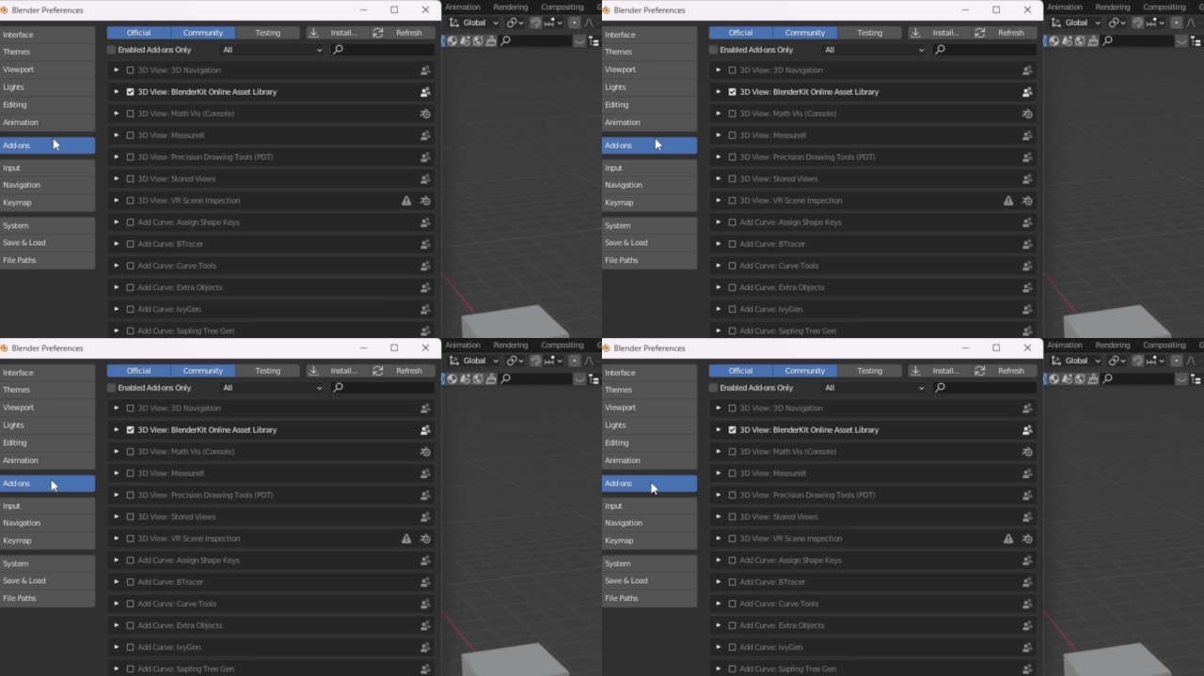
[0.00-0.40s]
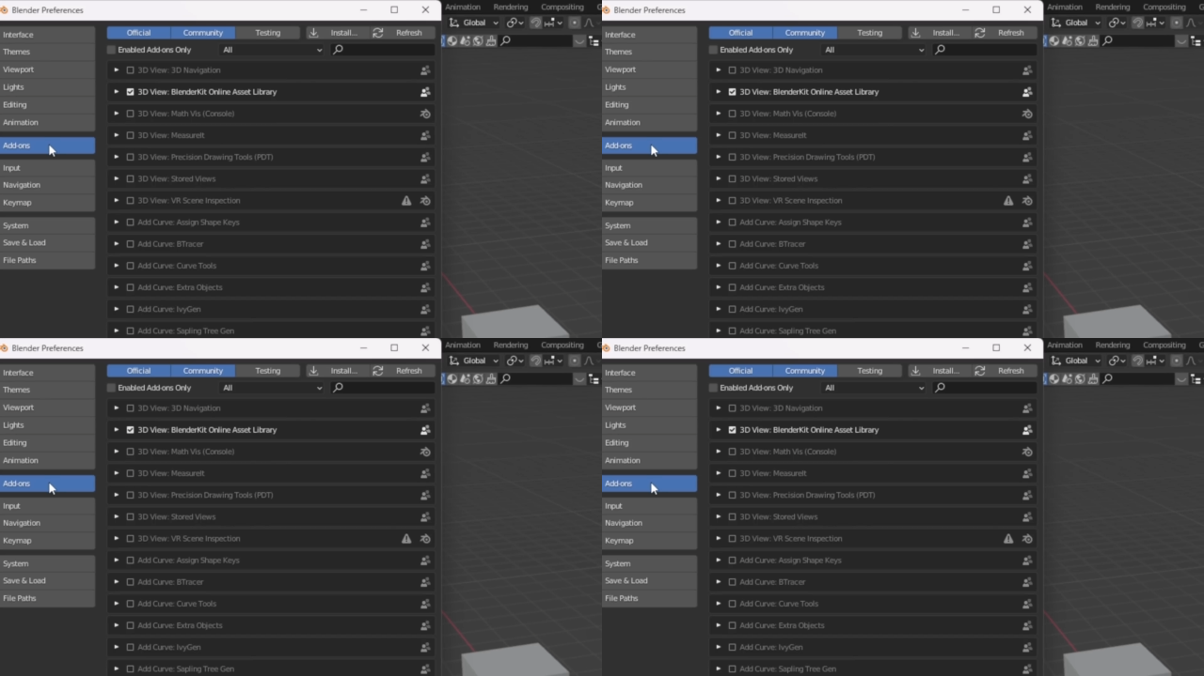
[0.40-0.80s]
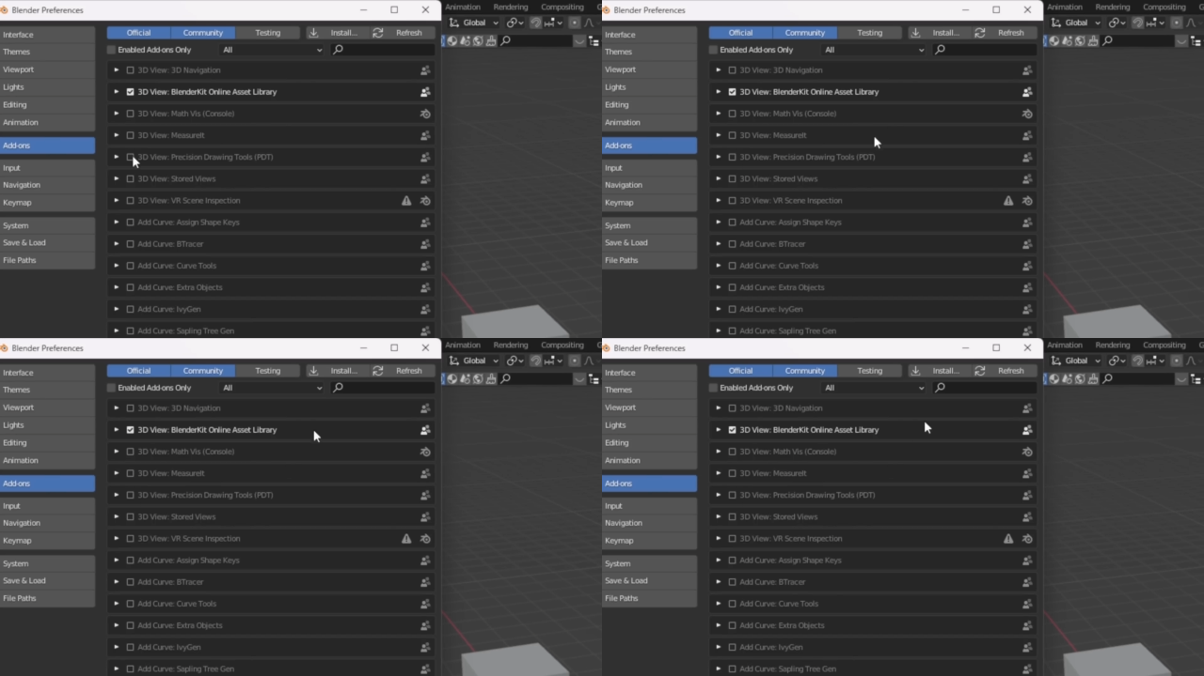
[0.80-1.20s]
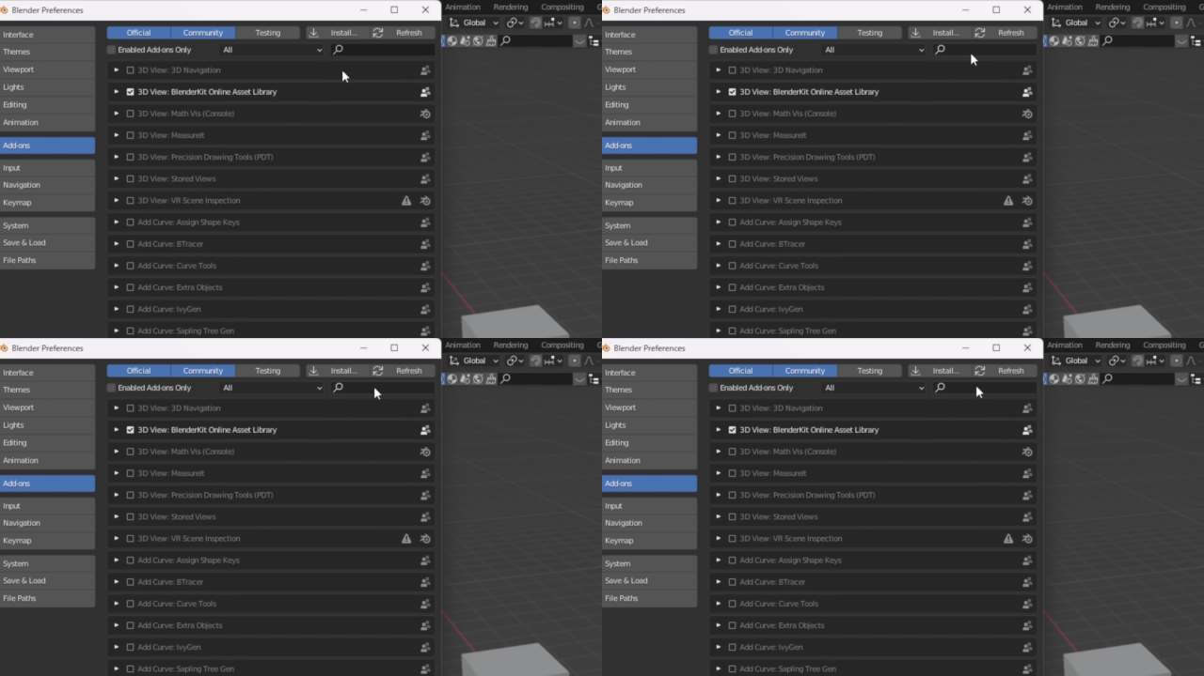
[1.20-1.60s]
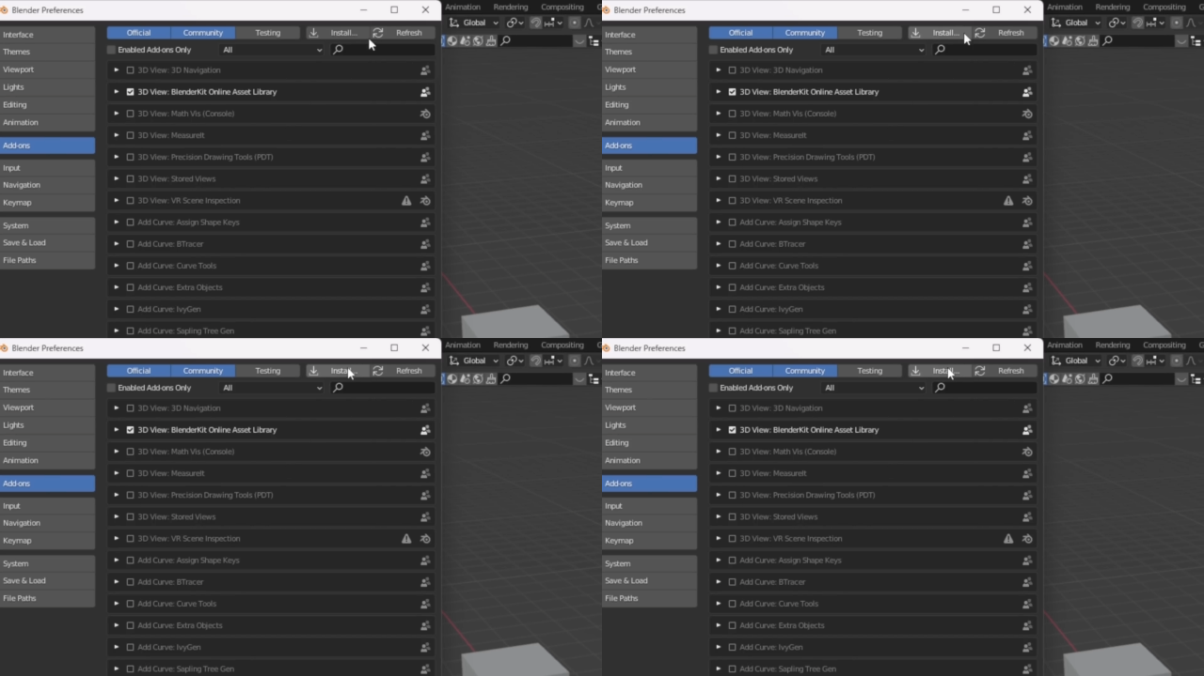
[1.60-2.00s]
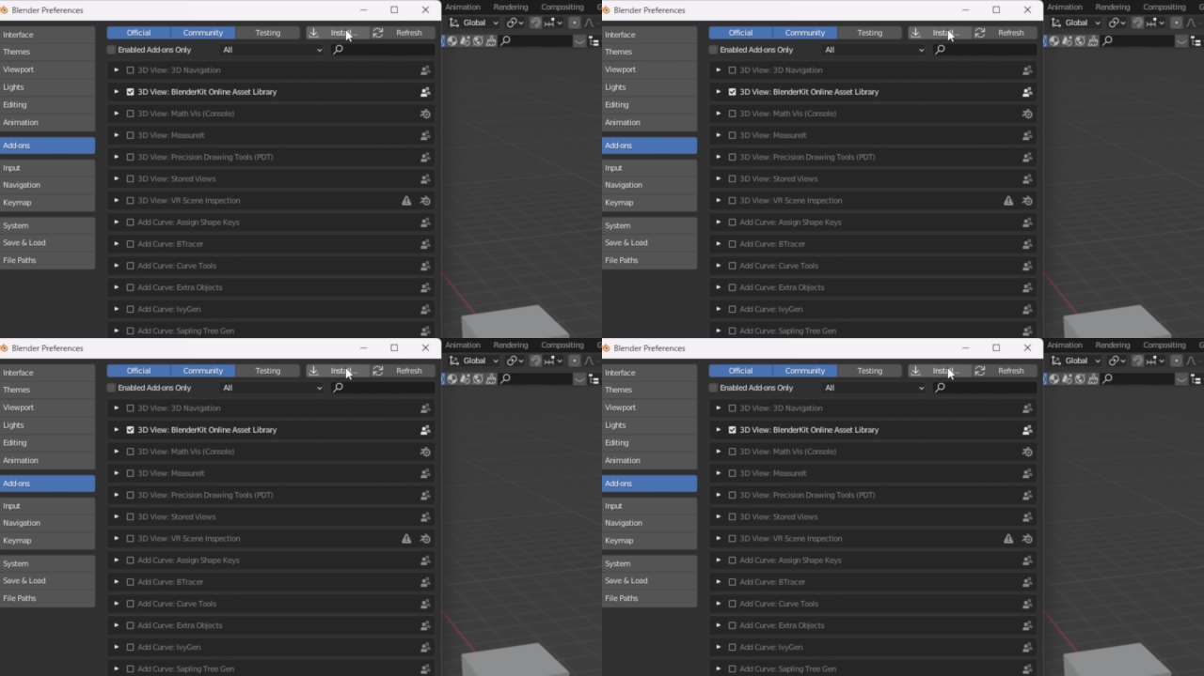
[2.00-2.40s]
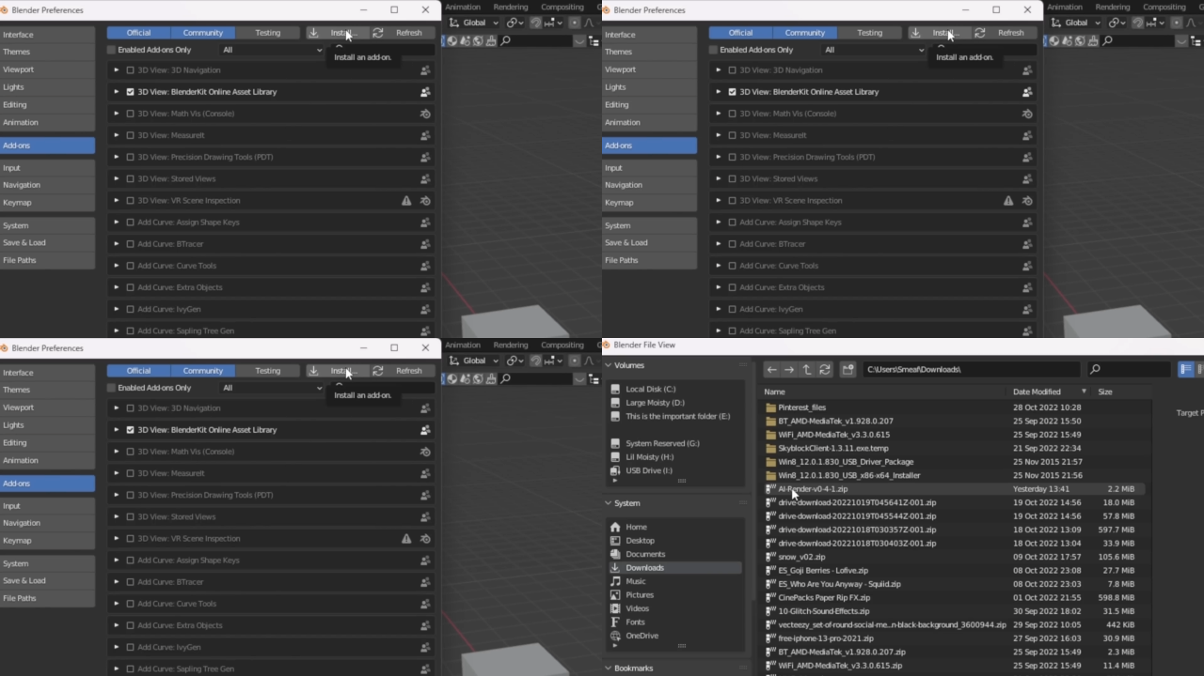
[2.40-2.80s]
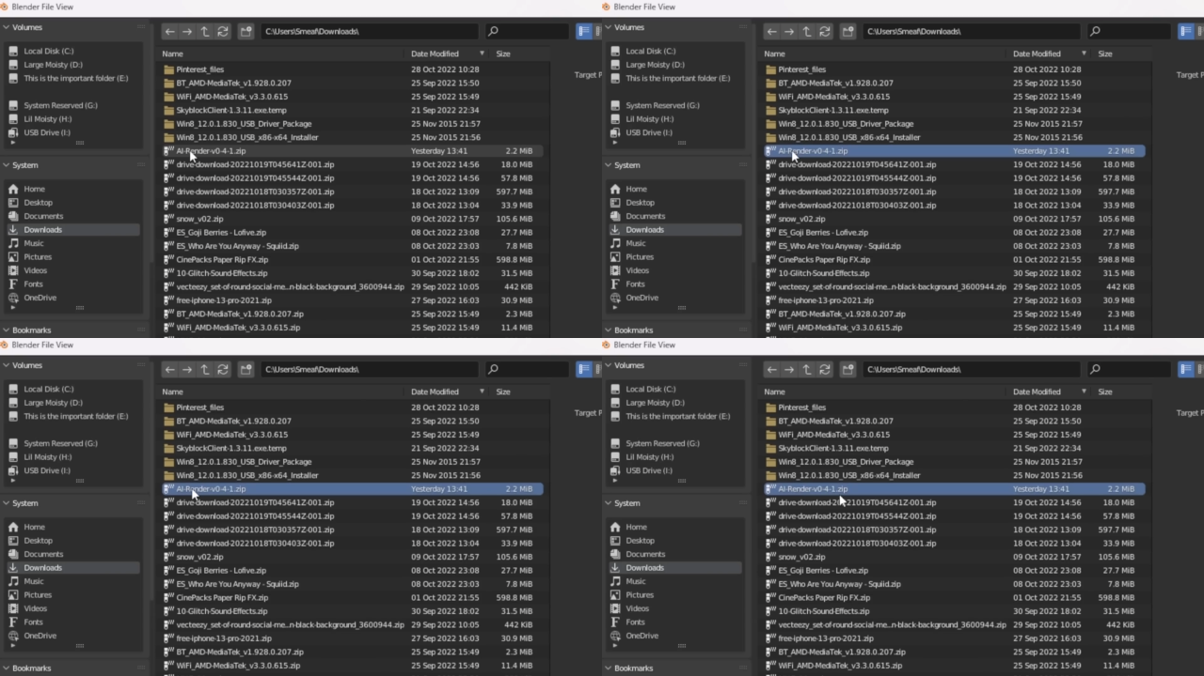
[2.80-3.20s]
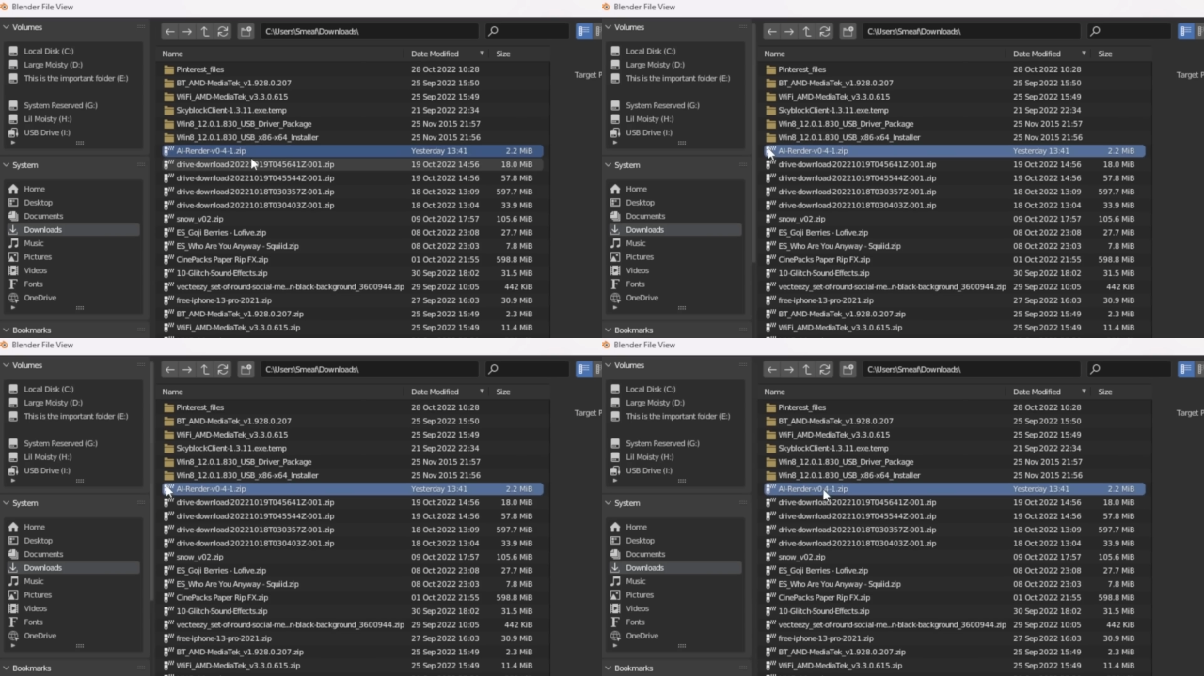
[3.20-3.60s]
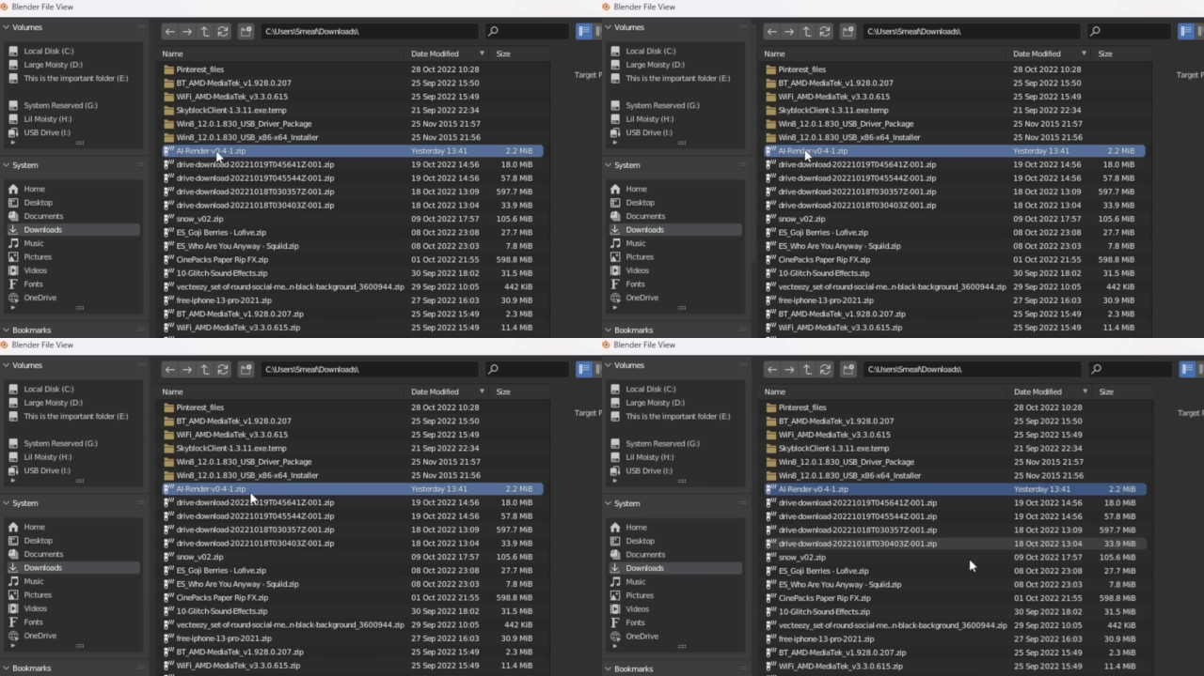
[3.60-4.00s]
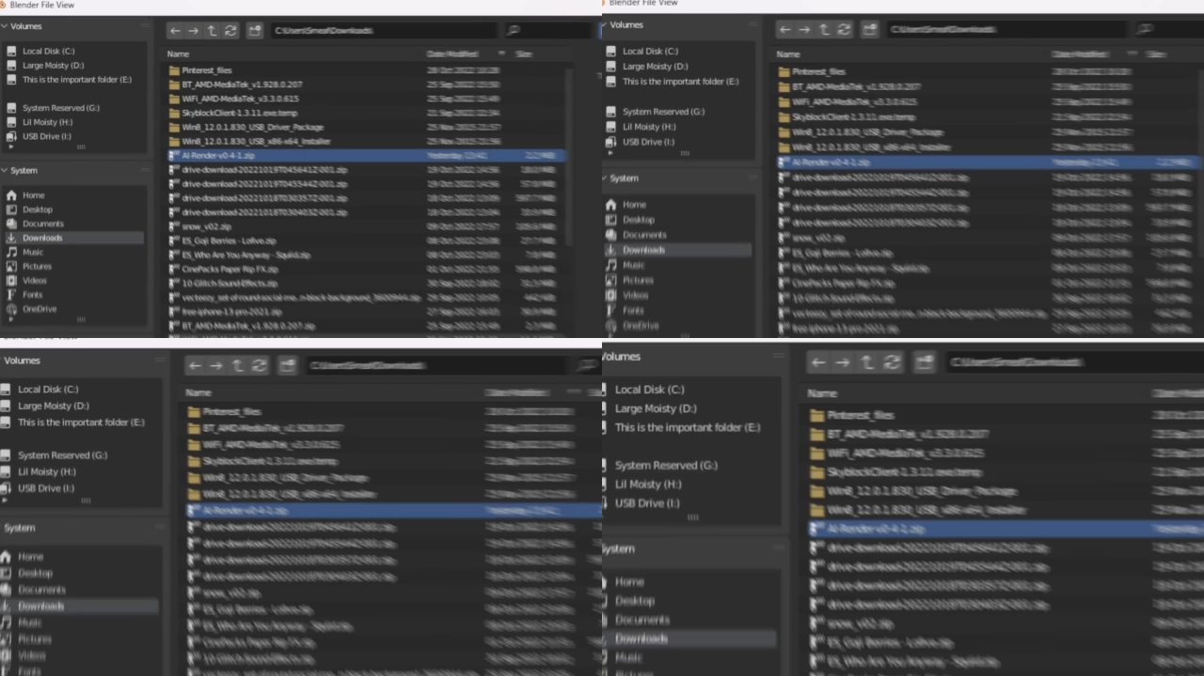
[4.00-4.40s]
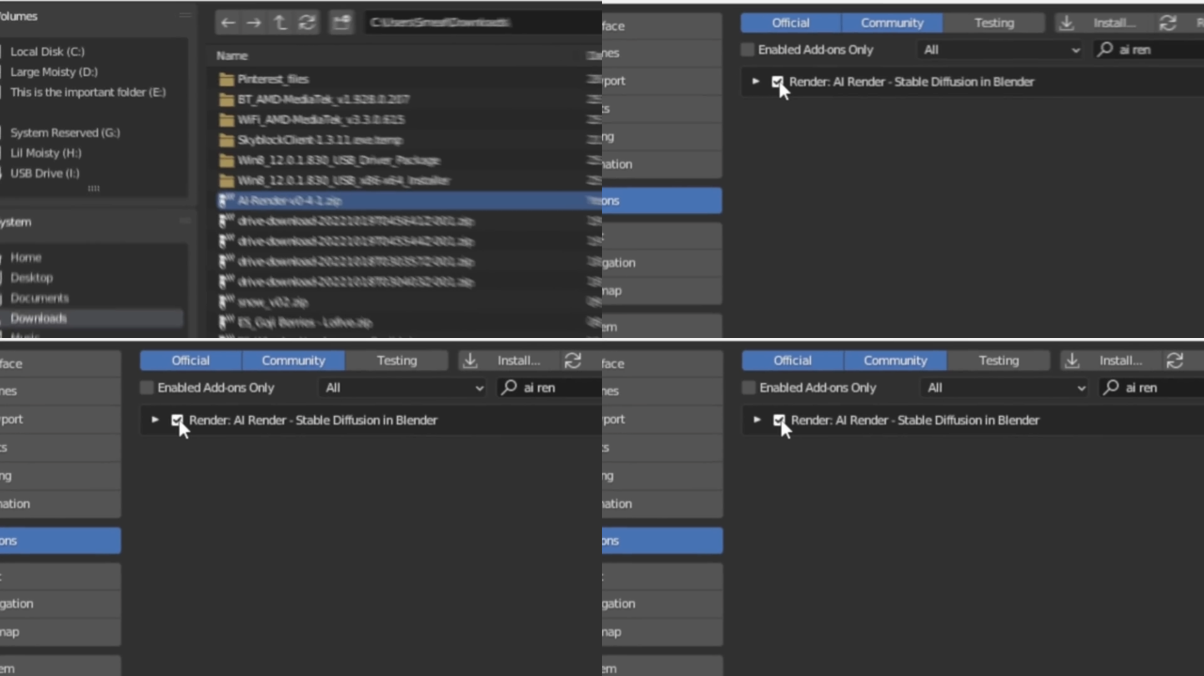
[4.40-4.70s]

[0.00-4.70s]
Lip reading: No face is visible, so there are no lips to read.